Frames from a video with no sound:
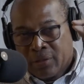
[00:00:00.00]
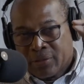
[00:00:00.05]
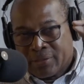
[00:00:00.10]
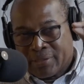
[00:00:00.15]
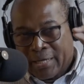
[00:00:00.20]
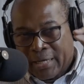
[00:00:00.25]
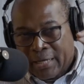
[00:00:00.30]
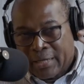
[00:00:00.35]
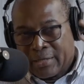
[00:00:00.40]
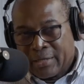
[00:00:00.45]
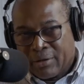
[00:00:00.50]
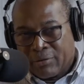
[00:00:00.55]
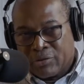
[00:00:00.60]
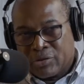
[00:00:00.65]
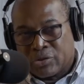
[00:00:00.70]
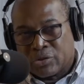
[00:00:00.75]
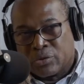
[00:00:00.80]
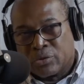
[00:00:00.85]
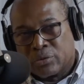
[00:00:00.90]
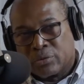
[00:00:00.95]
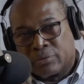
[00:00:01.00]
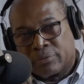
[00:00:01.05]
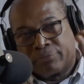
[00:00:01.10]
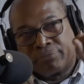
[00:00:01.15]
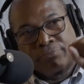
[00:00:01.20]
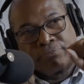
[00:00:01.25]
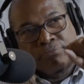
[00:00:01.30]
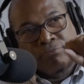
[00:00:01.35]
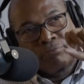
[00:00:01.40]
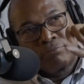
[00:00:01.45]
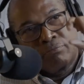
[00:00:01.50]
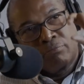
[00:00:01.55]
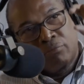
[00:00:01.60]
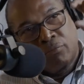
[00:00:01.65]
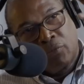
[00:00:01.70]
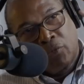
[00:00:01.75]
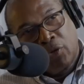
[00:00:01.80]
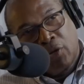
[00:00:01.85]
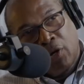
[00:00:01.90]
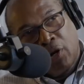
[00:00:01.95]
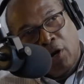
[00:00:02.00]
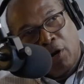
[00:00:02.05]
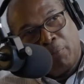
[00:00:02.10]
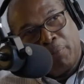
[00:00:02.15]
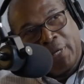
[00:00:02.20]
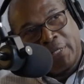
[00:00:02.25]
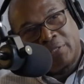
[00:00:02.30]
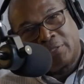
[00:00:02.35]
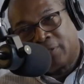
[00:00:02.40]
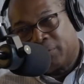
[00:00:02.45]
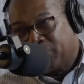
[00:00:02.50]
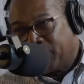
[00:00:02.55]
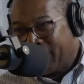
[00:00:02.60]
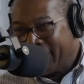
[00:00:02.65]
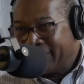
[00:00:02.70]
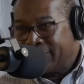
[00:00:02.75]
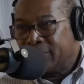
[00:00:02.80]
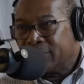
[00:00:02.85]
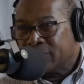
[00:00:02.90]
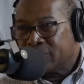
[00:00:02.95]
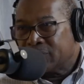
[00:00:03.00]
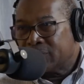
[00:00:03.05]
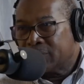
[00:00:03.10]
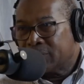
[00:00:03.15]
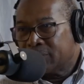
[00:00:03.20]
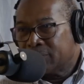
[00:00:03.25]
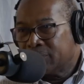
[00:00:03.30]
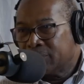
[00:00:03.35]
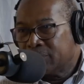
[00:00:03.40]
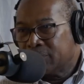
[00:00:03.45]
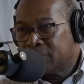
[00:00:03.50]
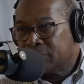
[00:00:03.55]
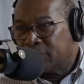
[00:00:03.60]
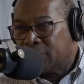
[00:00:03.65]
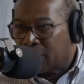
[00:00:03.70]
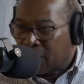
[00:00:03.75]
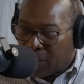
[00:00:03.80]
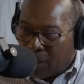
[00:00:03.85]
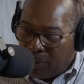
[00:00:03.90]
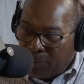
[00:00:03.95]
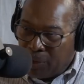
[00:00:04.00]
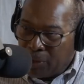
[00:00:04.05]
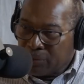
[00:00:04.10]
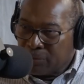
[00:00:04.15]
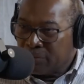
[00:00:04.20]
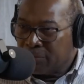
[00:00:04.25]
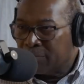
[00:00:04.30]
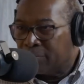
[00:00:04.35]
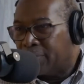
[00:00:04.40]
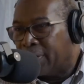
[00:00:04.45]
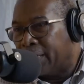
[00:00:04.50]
Secondary school, our best and brightest that come out,